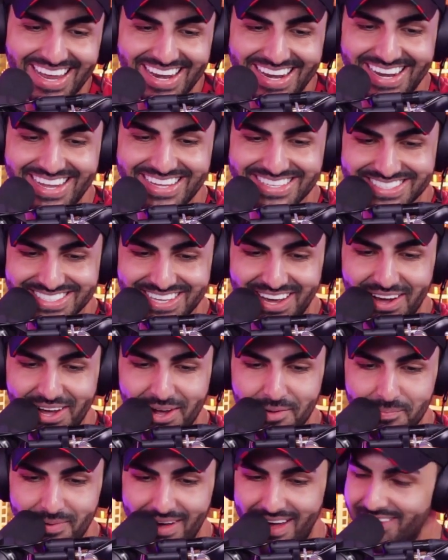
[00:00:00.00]
Let's talk
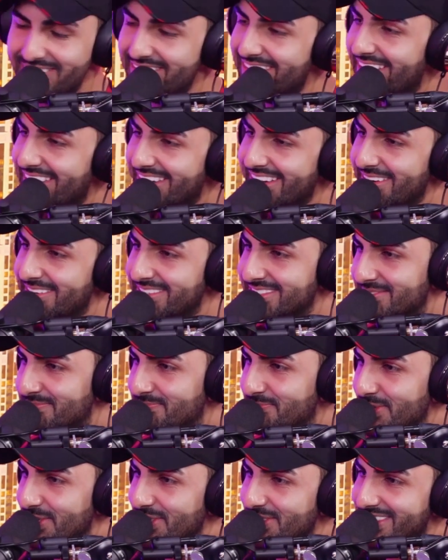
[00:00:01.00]
about Nareen's
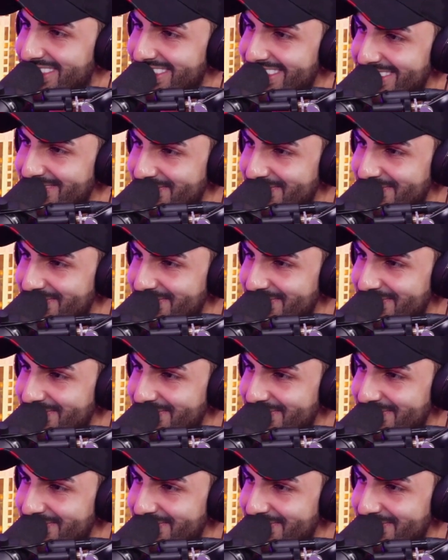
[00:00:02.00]
beauty.